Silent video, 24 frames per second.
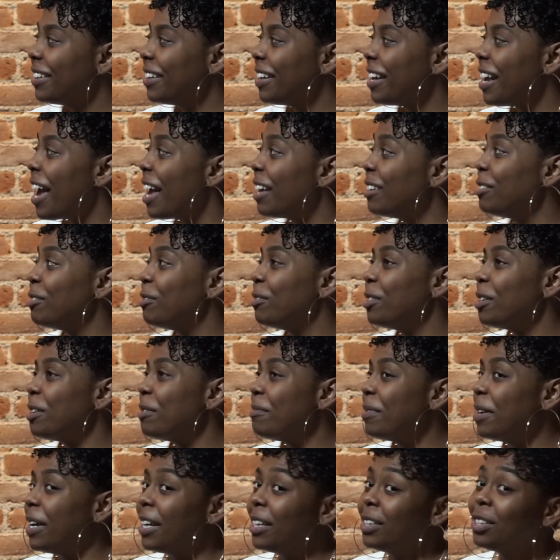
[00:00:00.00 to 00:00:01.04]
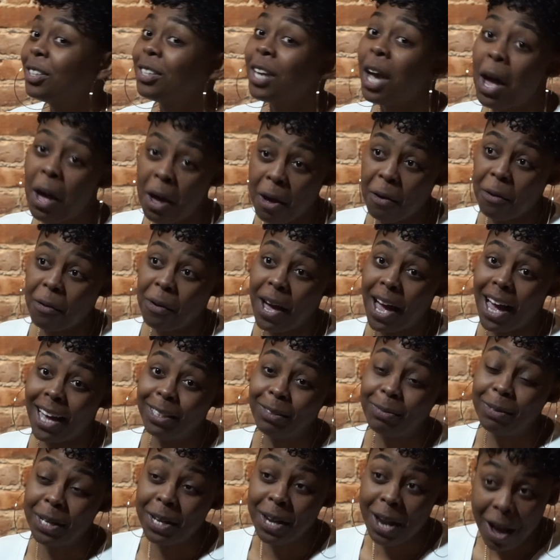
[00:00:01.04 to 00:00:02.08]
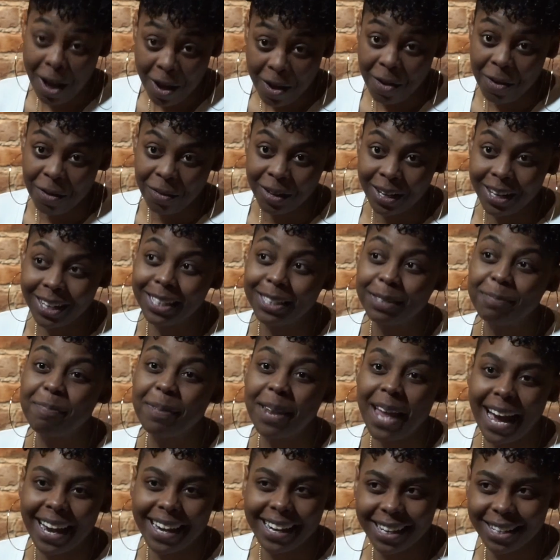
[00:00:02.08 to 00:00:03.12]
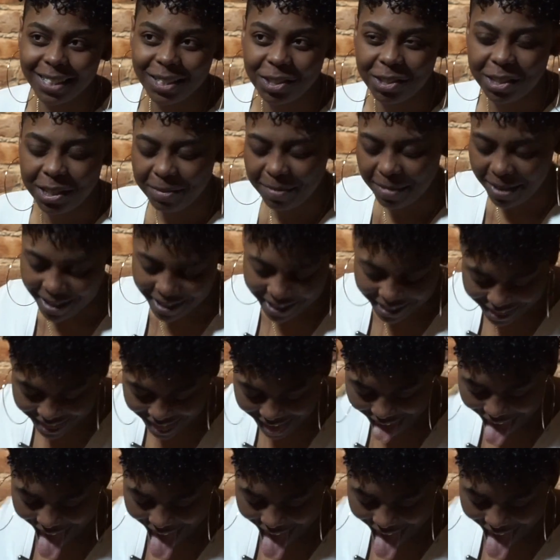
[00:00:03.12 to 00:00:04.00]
As you should be. So, as we know, it is Black History Month.